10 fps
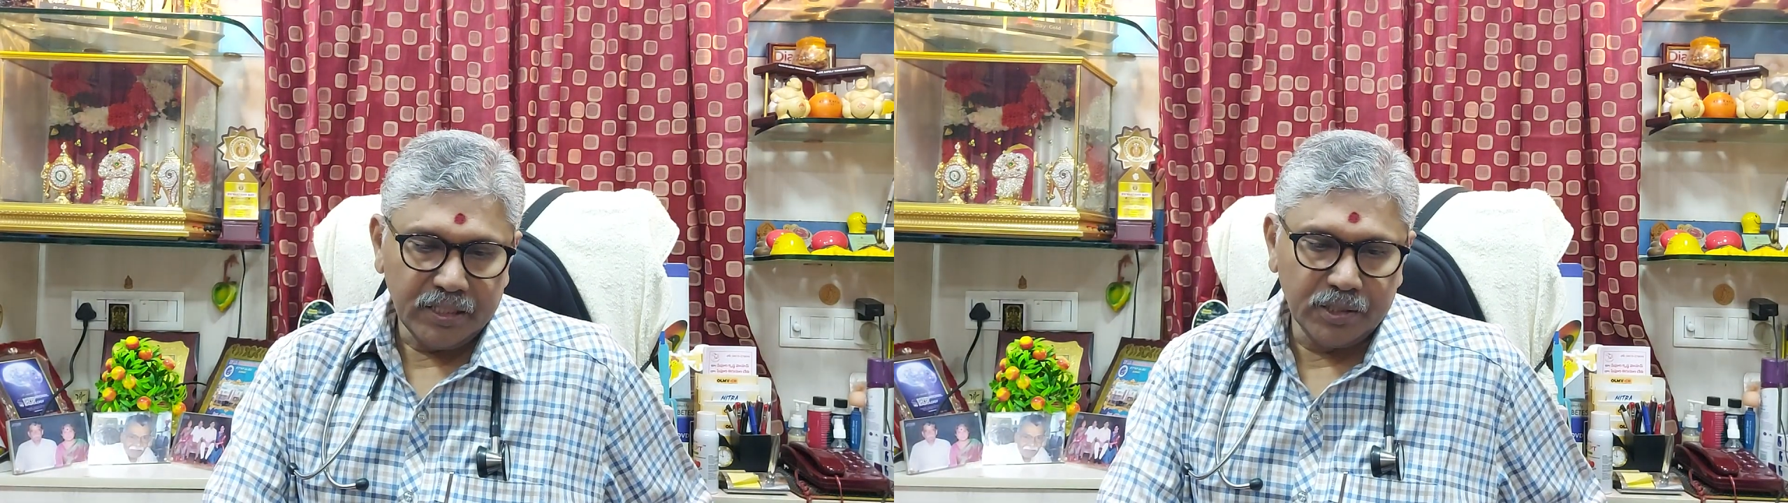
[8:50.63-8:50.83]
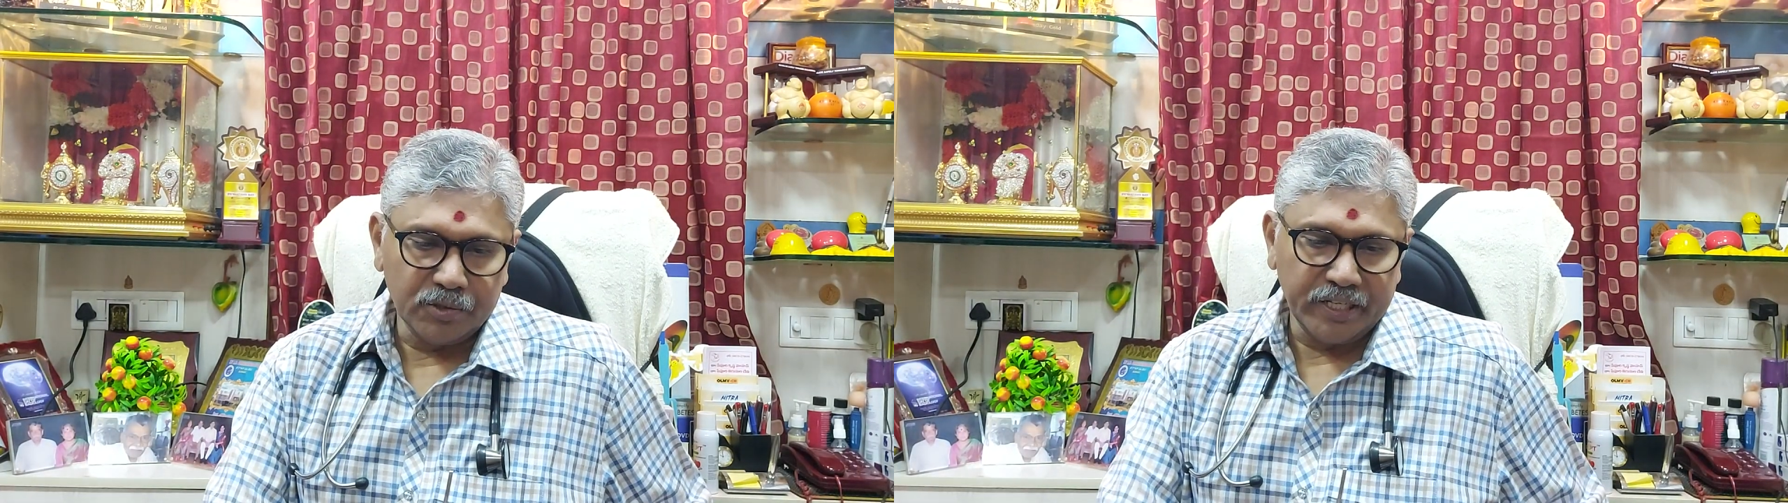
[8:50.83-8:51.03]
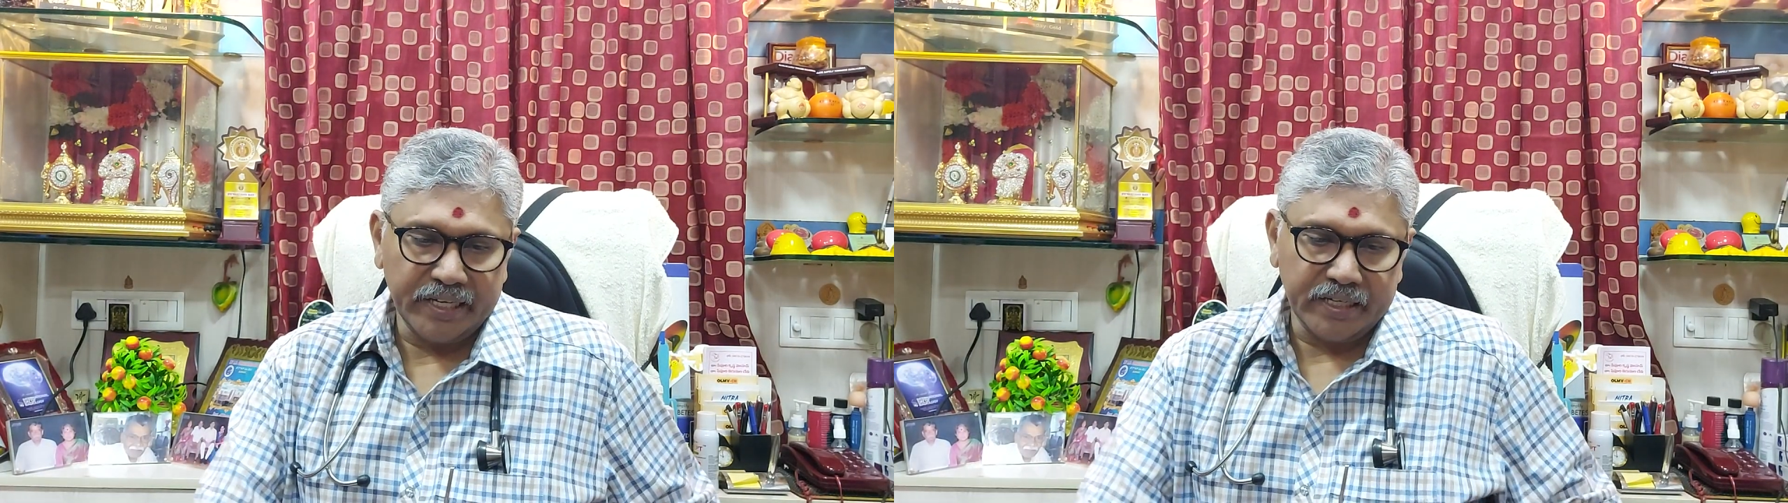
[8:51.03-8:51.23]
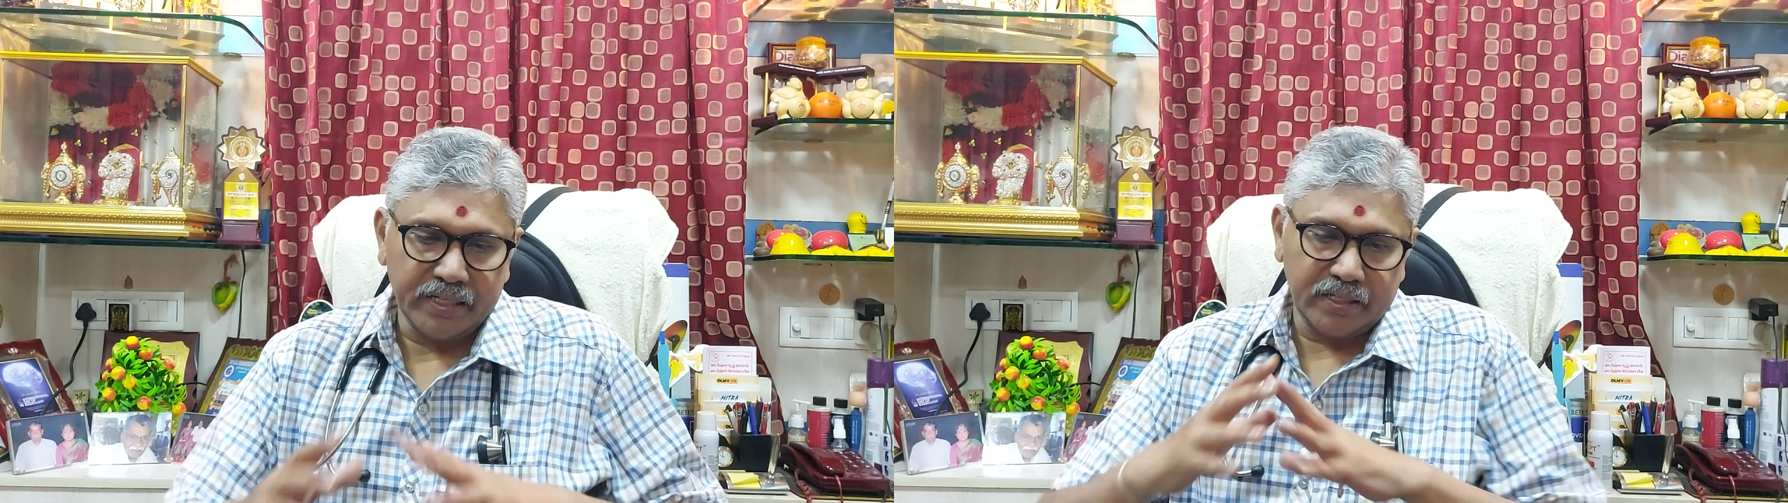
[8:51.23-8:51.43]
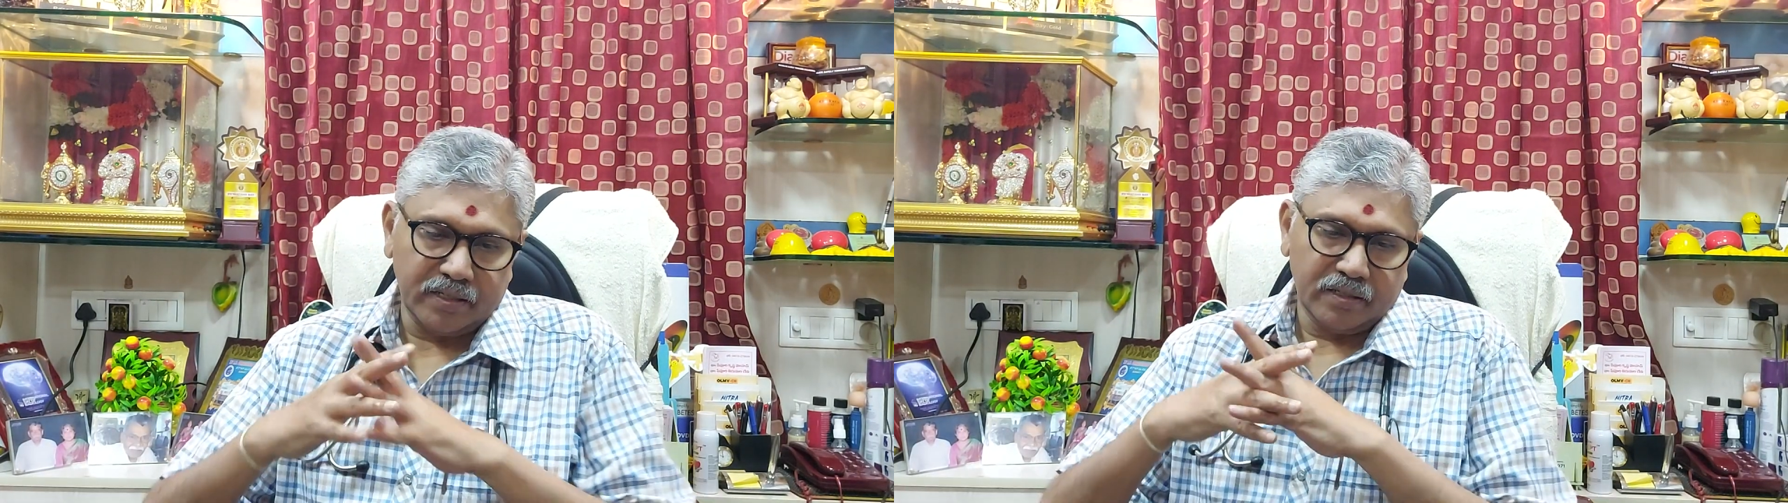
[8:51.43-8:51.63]
You take
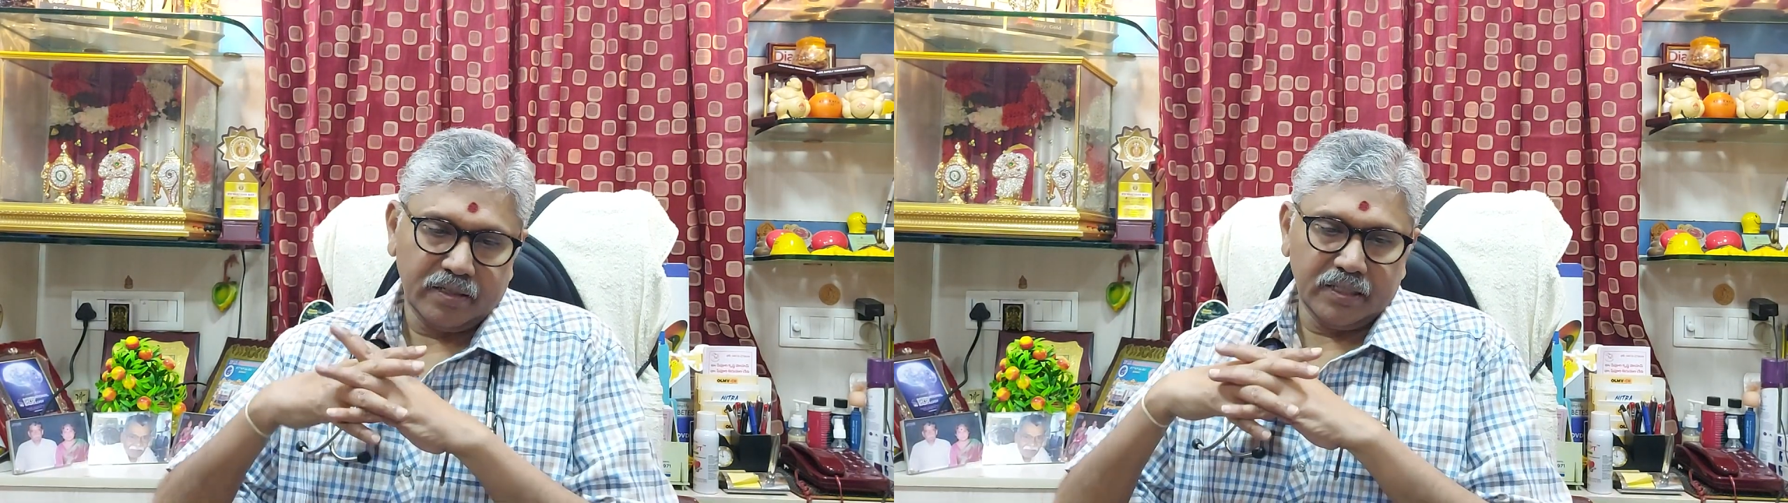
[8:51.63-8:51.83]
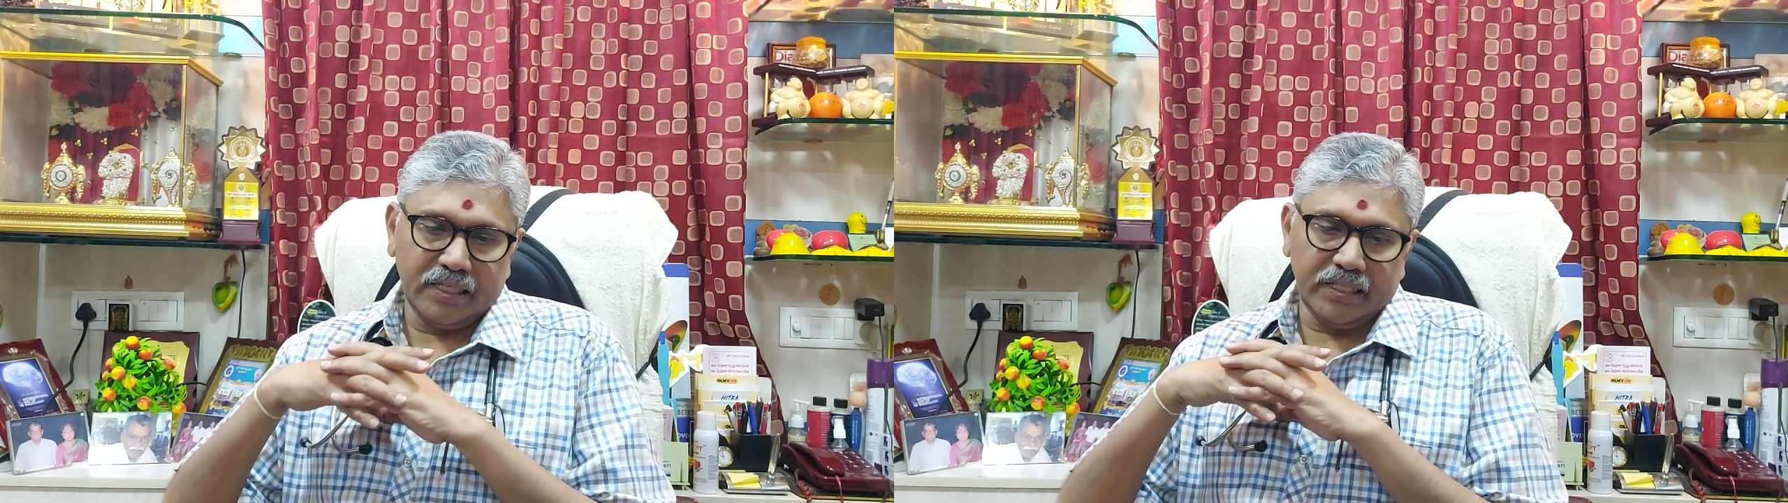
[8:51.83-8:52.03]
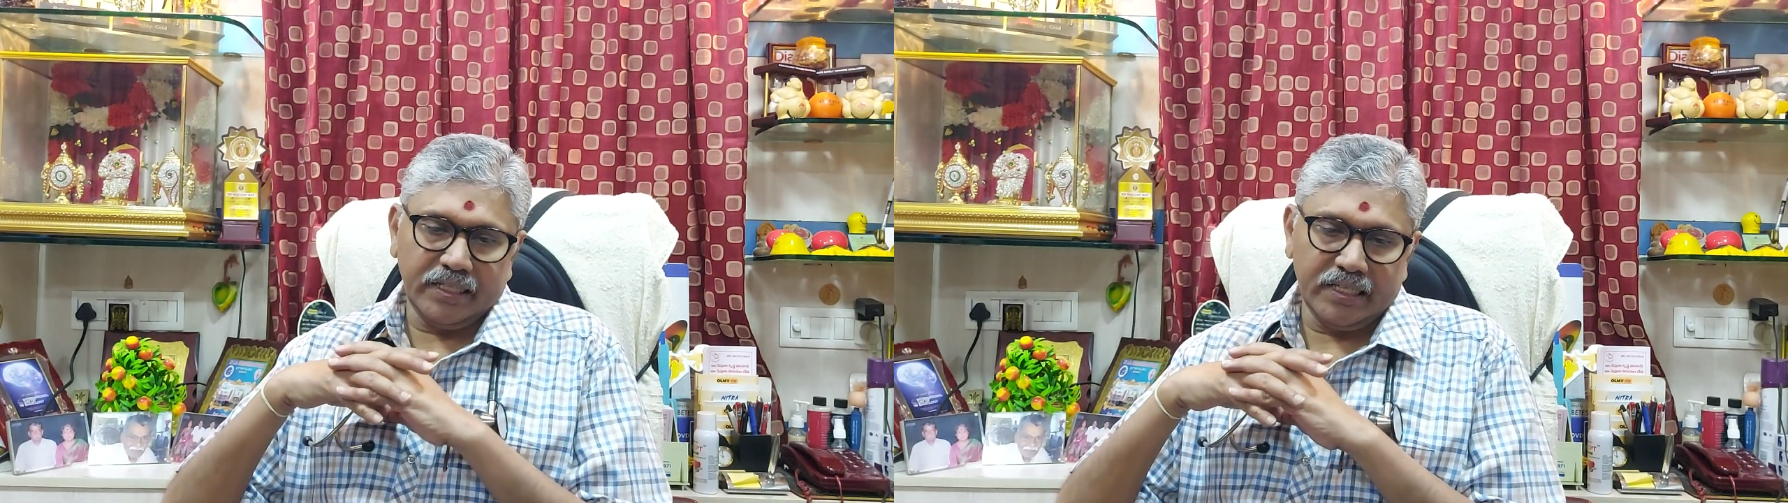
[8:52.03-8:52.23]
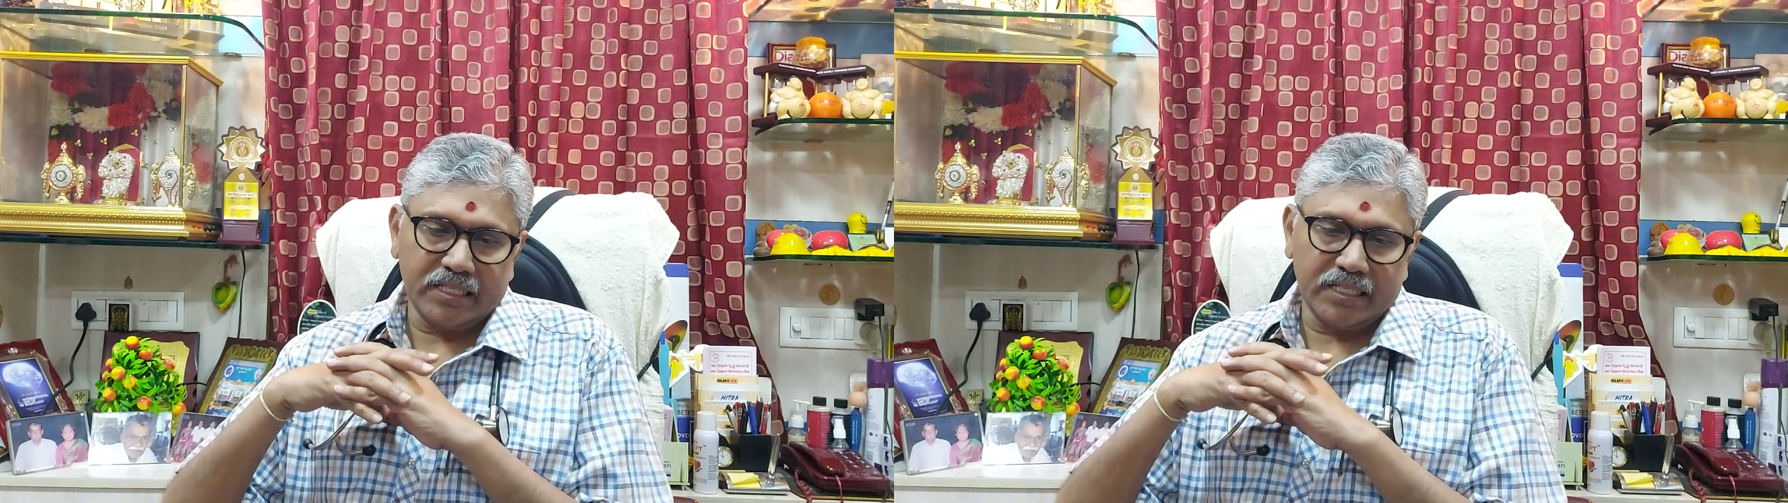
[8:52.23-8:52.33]
the